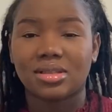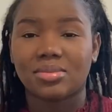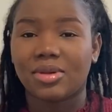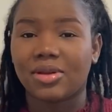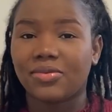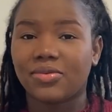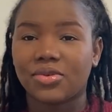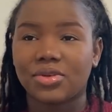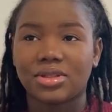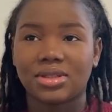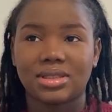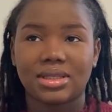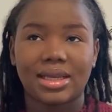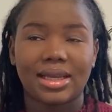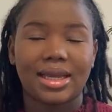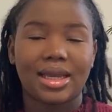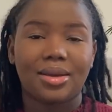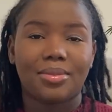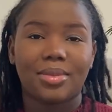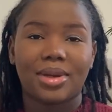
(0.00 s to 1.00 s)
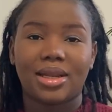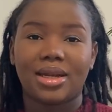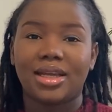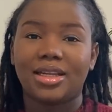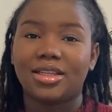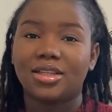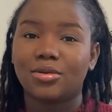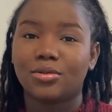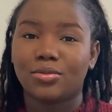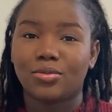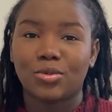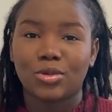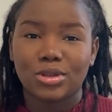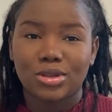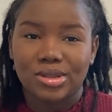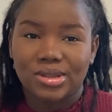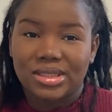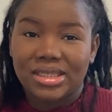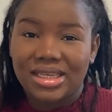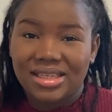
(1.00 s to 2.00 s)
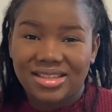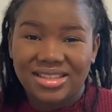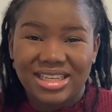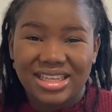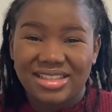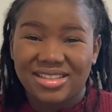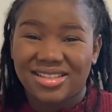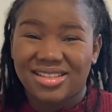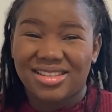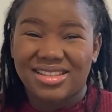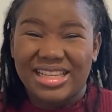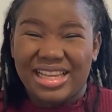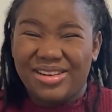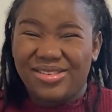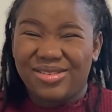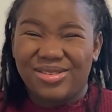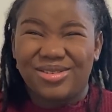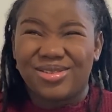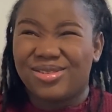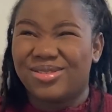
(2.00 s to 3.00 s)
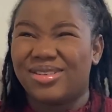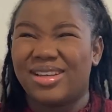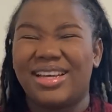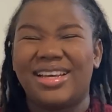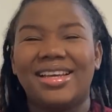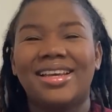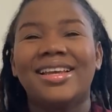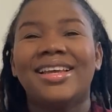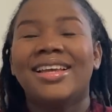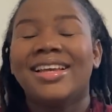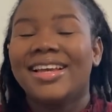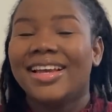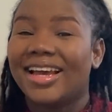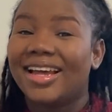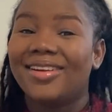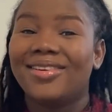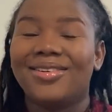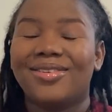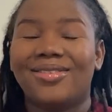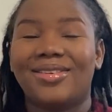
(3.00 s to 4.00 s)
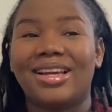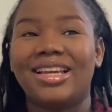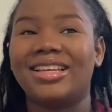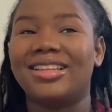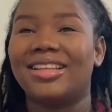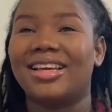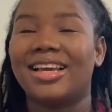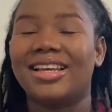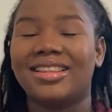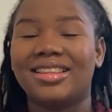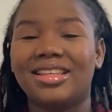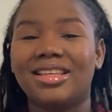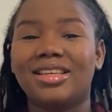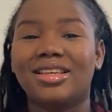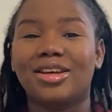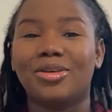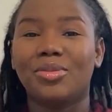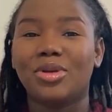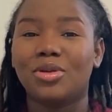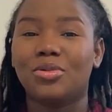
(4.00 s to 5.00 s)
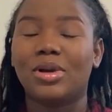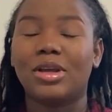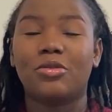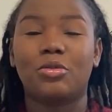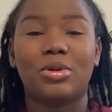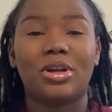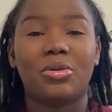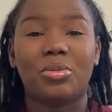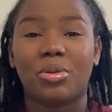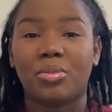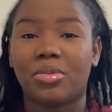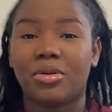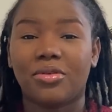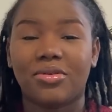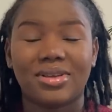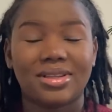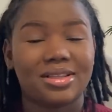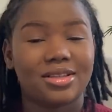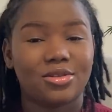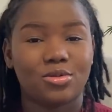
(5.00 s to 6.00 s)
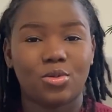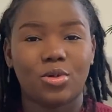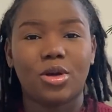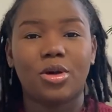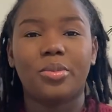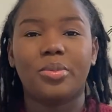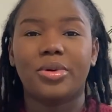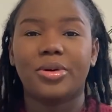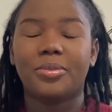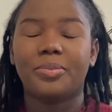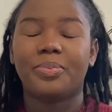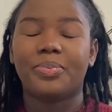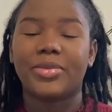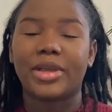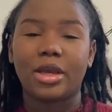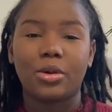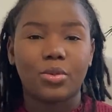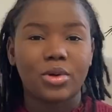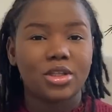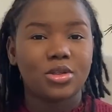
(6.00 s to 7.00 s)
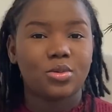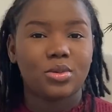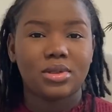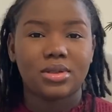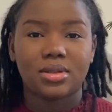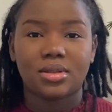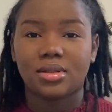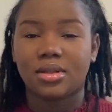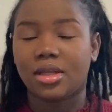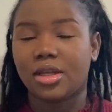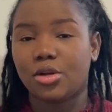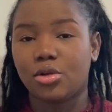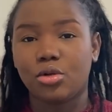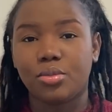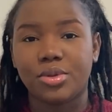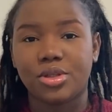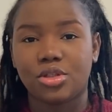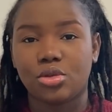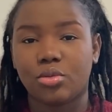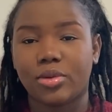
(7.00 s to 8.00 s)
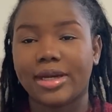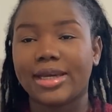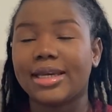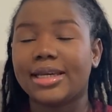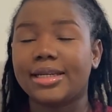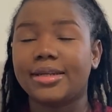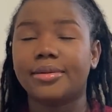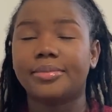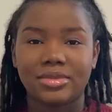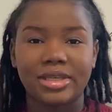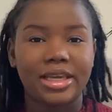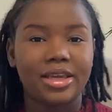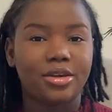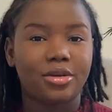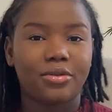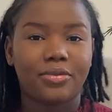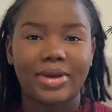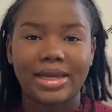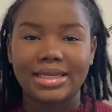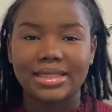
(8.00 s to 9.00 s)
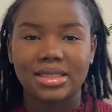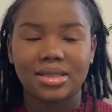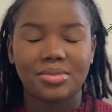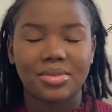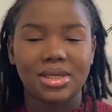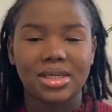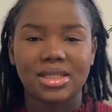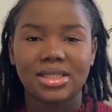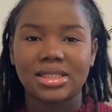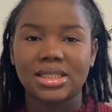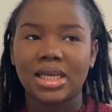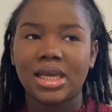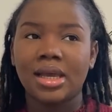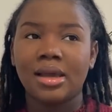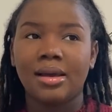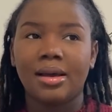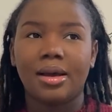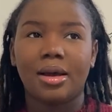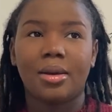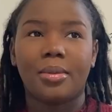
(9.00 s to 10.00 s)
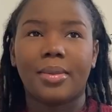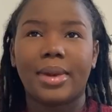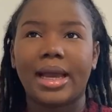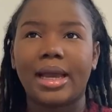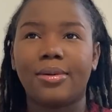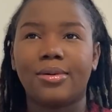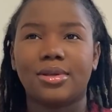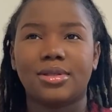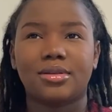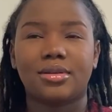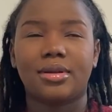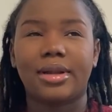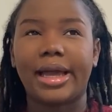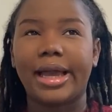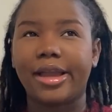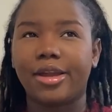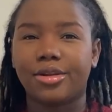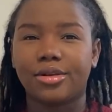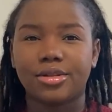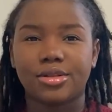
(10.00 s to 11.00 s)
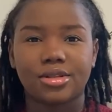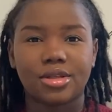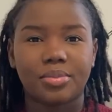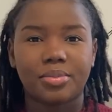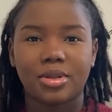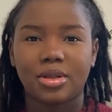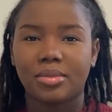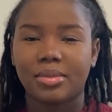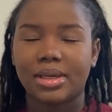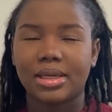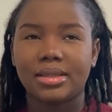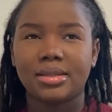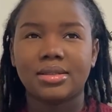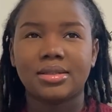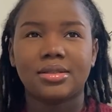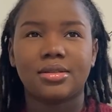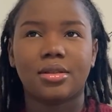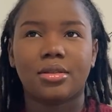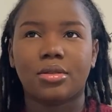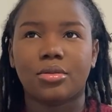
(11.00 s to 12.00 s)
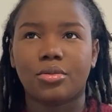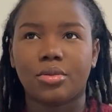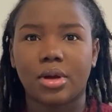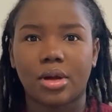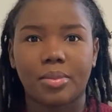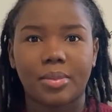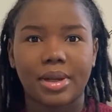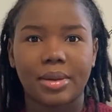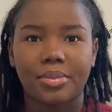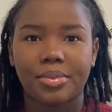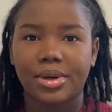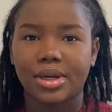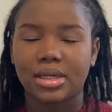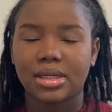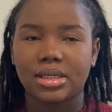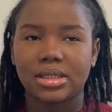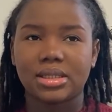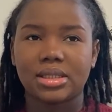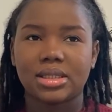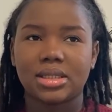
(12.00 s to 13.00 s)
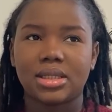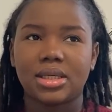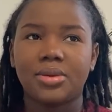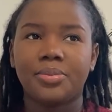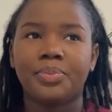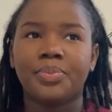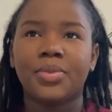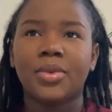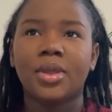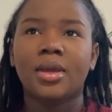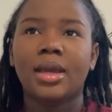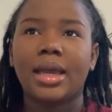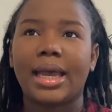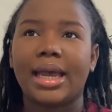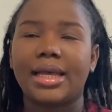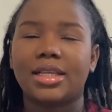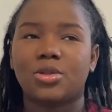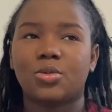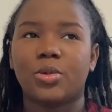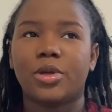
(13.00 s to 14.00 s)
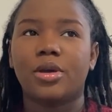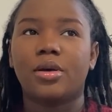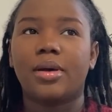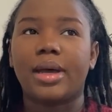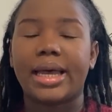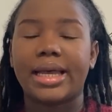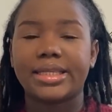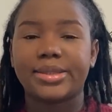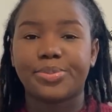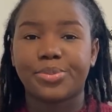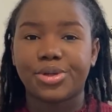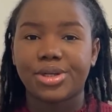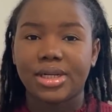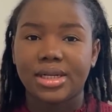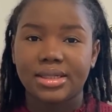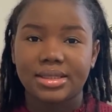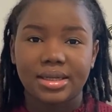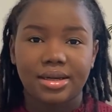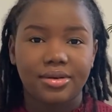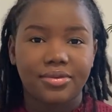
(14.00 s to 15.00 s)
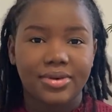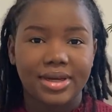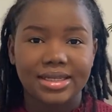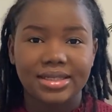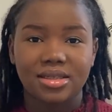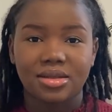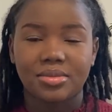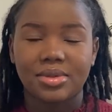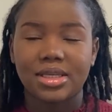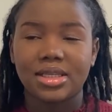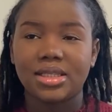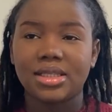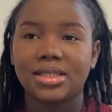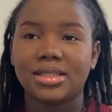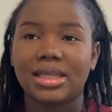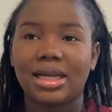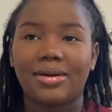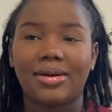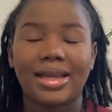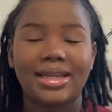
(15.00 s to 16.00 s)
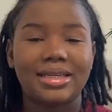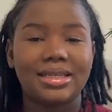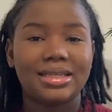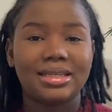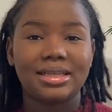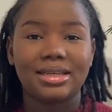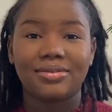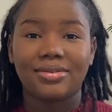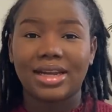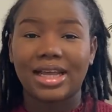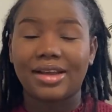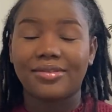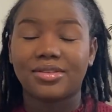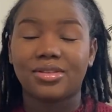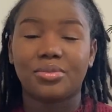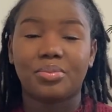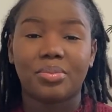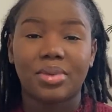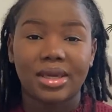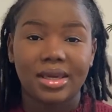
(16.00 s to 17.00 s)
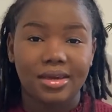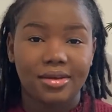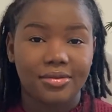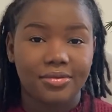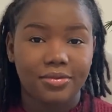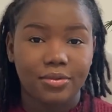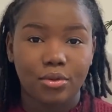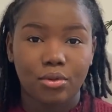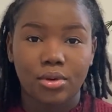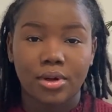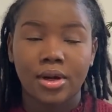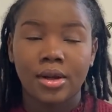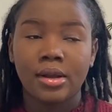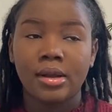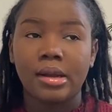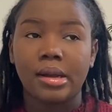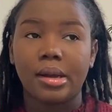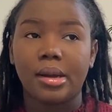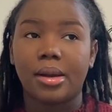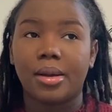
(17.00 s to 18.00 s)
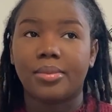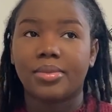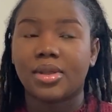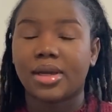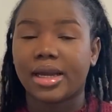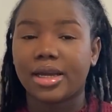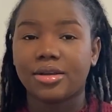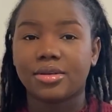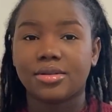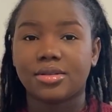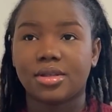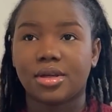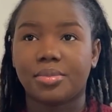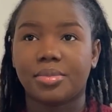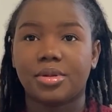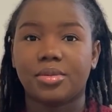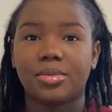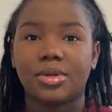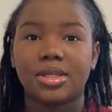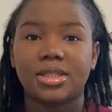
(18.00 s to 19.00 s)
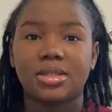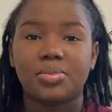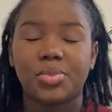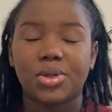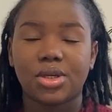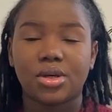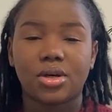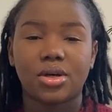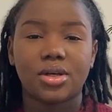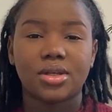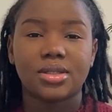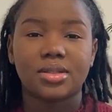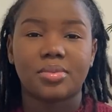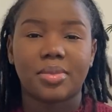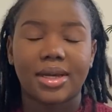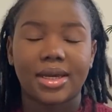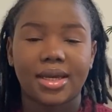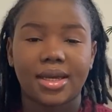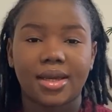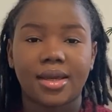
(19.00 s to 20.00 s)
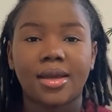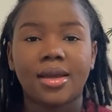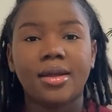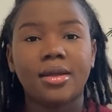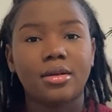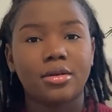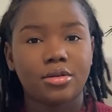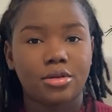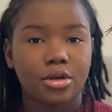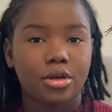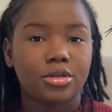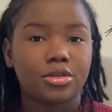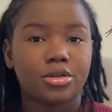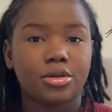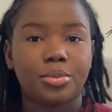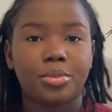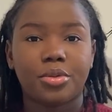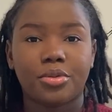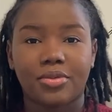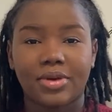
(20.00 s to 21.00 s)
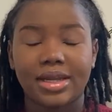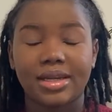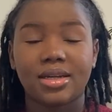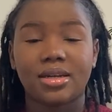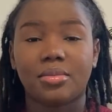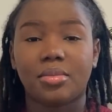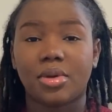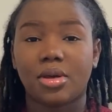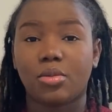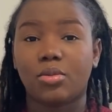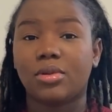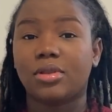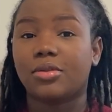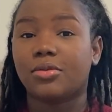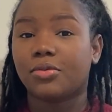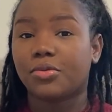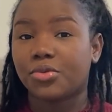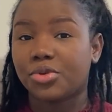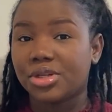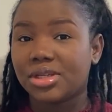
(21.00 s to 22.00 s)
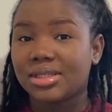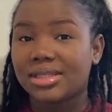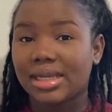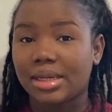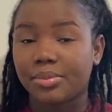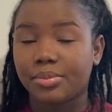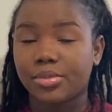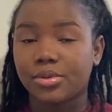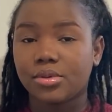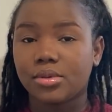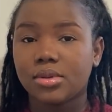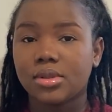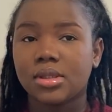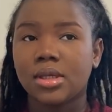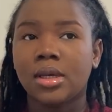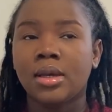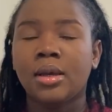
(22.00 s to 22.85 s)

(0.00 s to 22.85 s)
my first time and I didn't want to take chances. I don't know. I don't know. I think a midwife would have been perfect as well, but I went with an OBGYN. Take your vitamins. I was on iron supplements throughout my pregnancy, as well as prenatal vitamins. Now, I didn't even have to pay for the iron supplements because my doctor provided me with free samples.